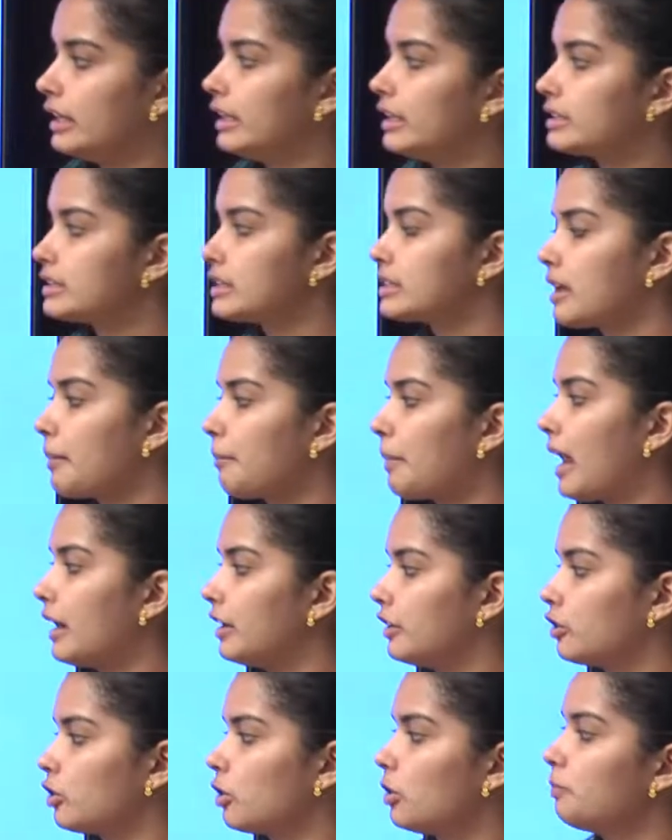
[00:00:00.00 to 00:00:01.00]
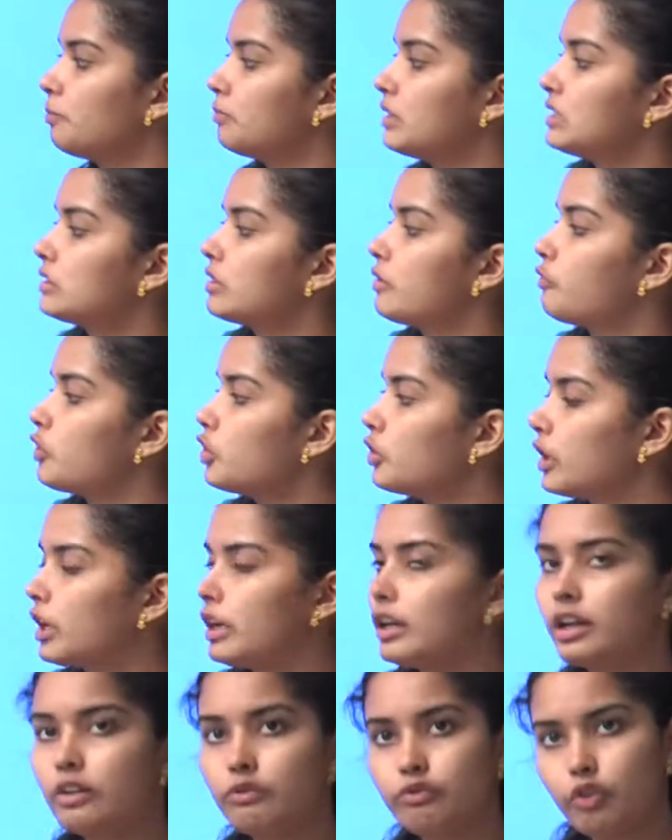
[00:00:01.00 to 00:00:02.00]
This is a palindrome, means if you
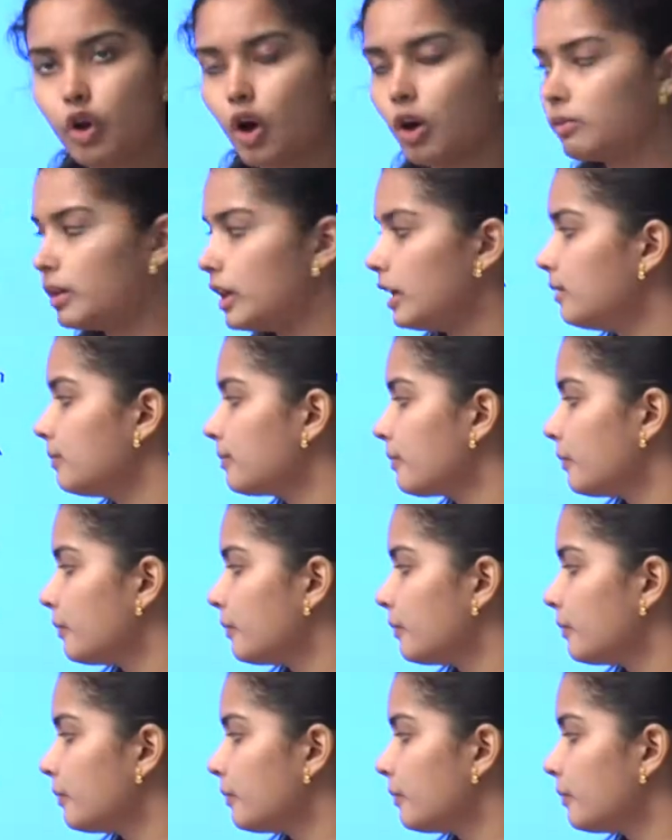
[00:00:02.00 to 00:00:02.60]
read it forward